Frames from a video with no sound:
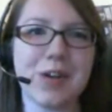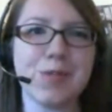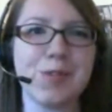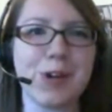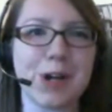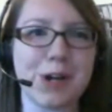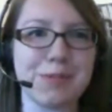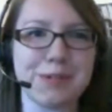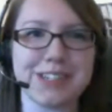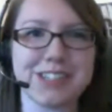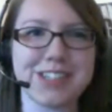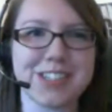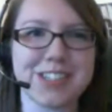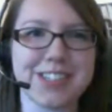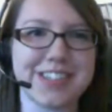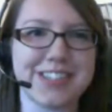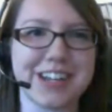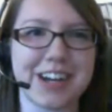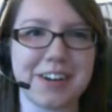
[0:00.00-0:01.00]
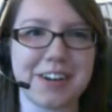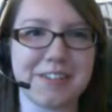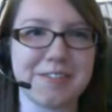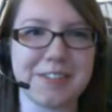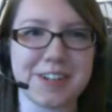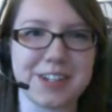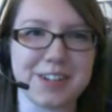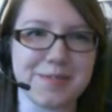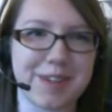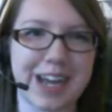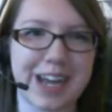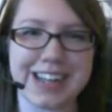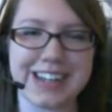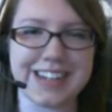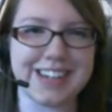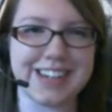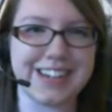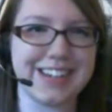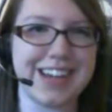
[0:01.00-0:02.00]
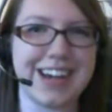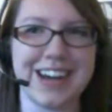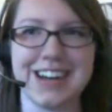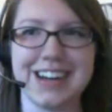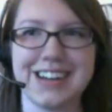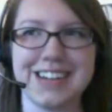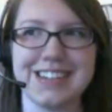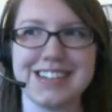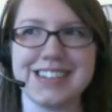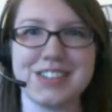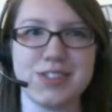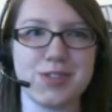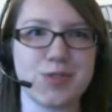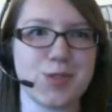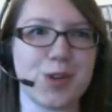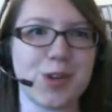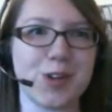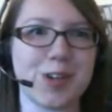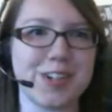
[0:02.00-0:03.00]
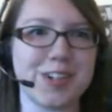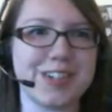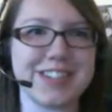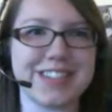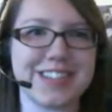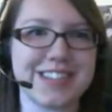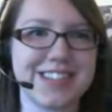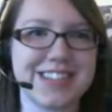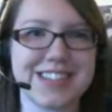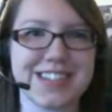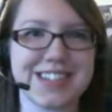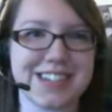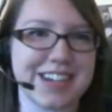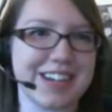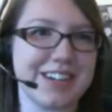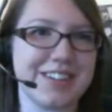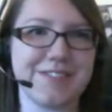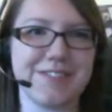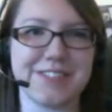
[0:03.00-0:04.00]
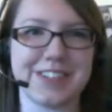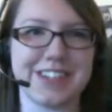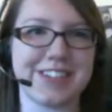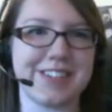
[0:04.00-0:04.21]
rubbish stuff in my drawers and stuff,